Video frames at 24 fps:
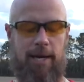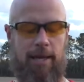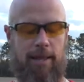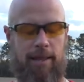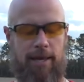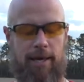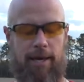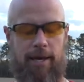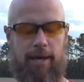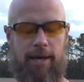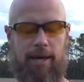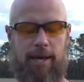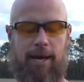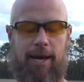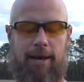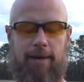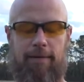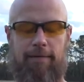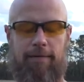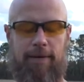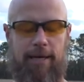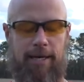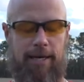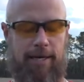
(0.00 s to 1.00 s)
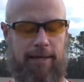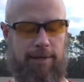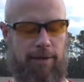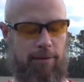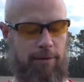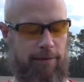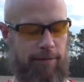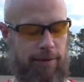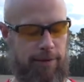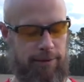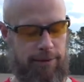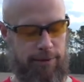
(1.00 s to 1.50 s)
They have a
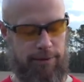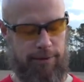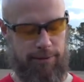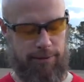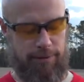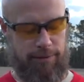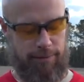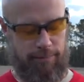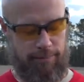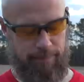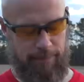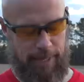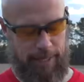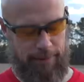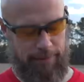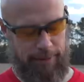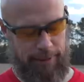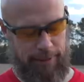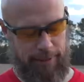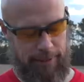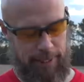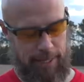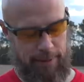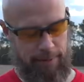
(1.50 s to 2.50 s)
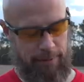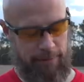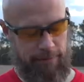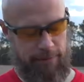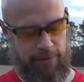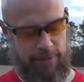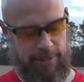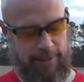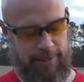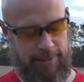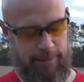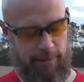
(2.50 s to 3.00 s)
universal mounting type of
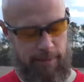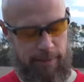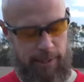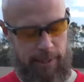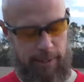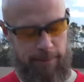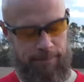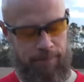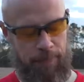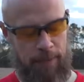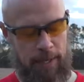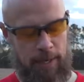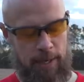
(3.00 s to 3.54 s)
system here.